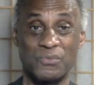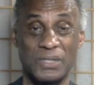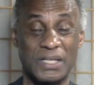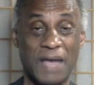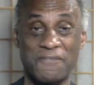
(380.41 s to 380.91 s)

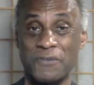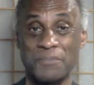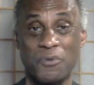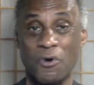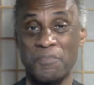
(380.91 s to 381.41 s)
we've got
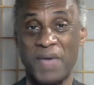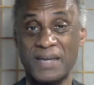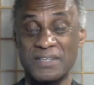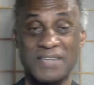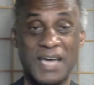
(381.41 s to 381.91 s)
football
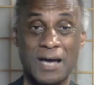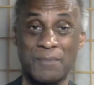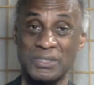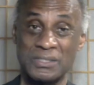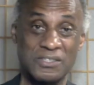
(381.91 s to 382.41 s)
back in
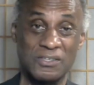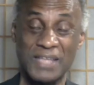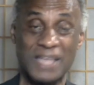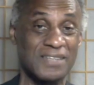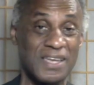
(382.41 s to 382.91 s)
town, but
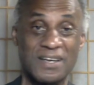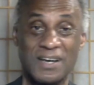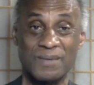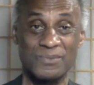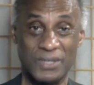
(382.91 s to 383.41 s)
until that day
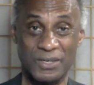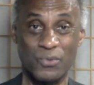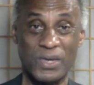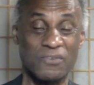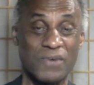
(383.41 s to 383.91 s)
comes, we're
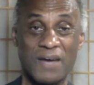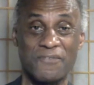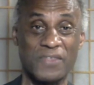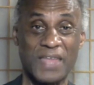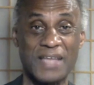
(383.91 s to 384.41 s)
going to wait
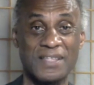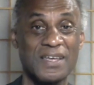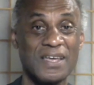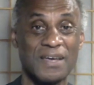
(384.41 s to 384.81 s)
around for that.